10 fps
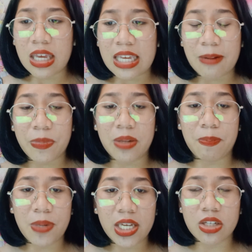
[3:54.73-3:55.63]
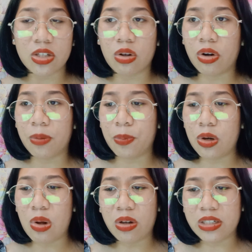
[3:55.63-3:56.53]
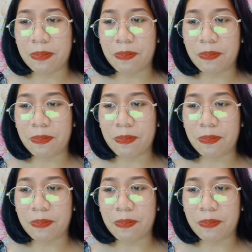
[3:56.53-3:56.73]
keep the peace or prolong the